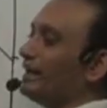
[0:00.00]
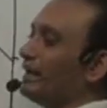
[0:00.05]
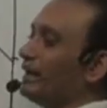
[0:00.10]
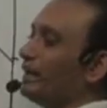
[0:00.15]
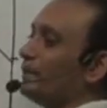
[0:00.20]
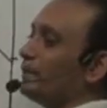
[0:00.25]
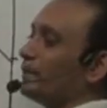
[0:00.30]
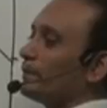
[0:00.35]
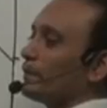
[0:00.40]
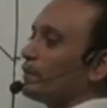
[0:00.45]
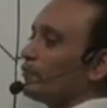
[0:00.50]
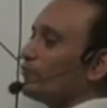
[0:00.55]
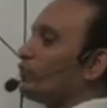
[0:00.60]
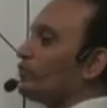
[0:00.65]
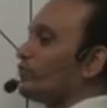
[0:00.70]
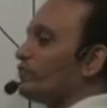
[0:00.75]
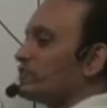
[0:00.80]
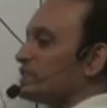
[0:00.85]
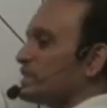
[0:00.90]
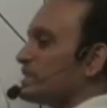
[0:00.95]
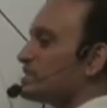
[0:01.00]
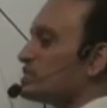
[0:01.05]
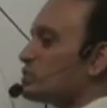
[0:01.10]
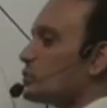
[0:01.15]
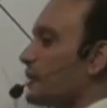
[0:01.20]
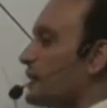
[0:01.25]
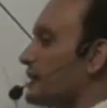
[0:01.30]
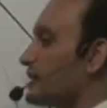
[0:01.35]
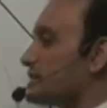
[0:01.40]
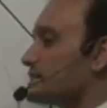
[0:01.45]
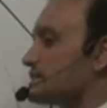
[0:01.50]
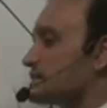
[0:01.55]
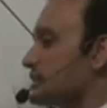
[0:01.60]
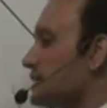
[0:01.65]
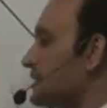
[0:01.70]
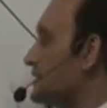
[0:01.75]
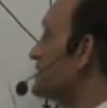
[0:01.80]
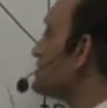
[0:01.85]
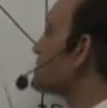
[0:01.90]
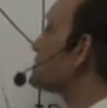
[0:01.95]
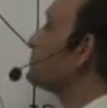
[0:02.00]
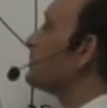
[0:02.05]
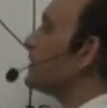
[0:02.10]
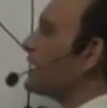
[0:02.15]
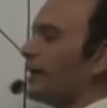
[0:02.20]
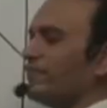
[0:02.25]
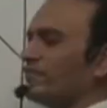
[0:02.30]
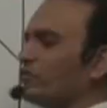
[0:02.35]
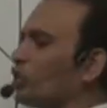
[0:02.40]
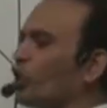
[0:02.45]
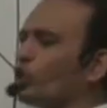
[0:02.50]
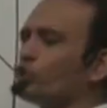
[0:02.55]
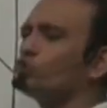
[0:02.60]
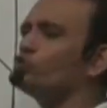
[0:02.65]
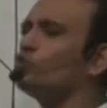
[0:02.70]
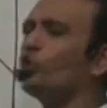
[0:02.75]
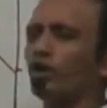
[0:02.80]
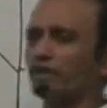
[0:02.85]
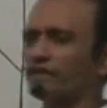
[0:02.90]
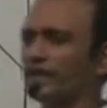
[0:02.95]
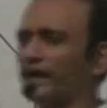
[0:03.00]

t for which S square is the least, but I will not do all